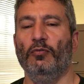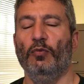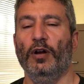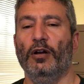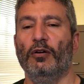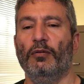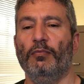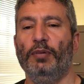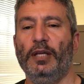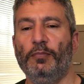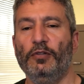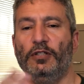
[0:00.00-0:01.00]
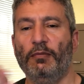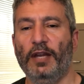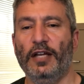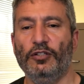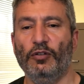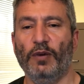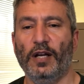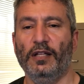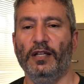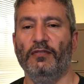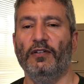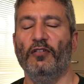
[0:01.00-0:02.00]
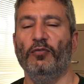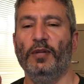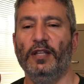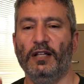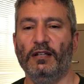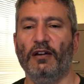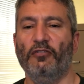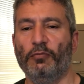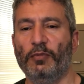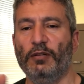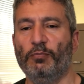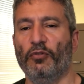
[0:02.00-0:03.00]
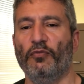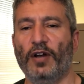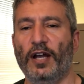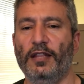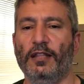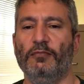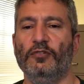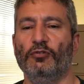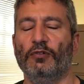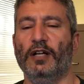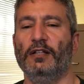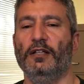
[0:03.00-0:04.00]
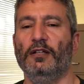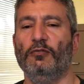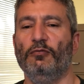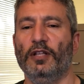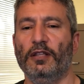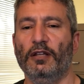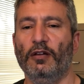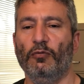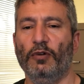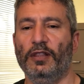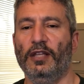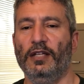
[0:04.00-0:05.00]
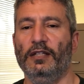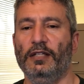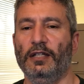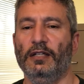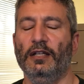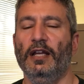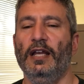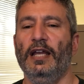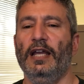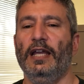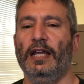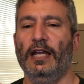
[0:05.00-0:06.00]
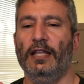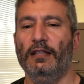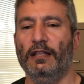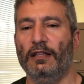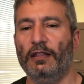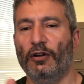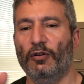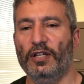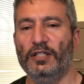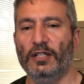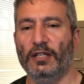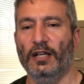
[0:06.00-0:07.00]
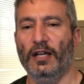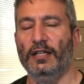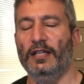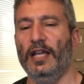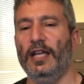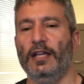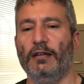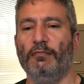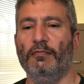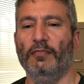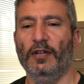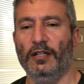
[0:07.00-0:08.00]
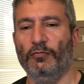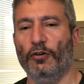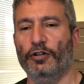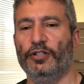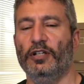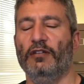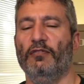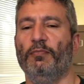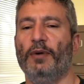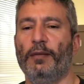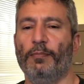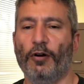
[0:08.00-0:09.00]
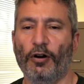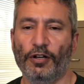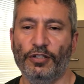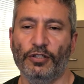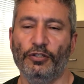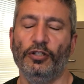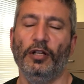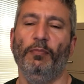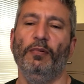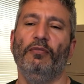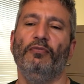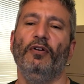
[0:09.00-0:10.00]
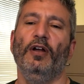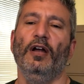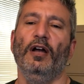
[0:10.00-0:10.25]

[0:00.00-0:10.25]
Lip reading: where people demand directly of government that government provide them directly with what they need. And there is a game in Washington of bipartisanship, of